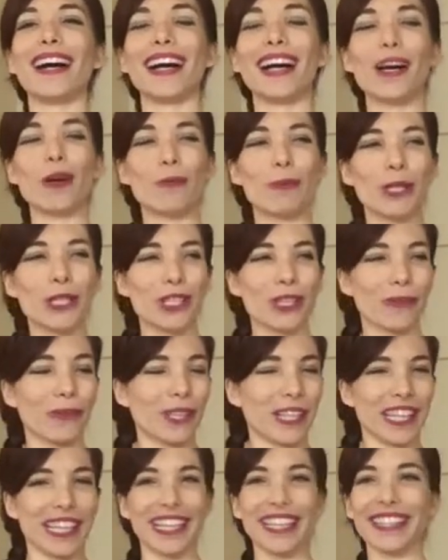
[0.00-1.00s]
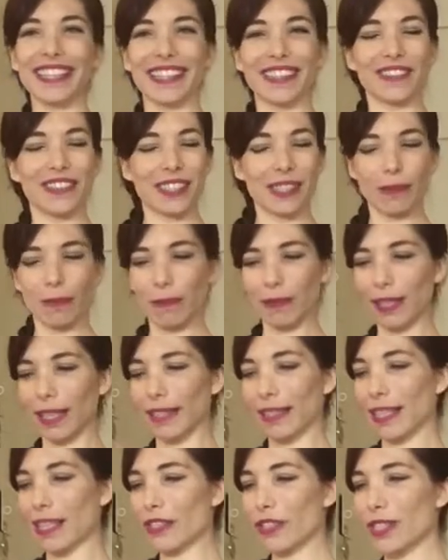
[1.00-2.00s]
how much I want to eat it, or something
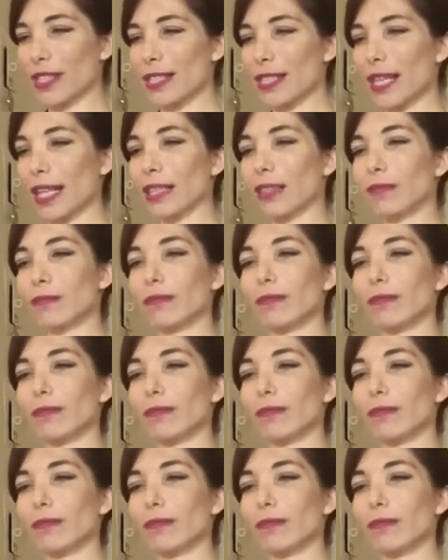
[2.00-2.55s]
like that. Just like,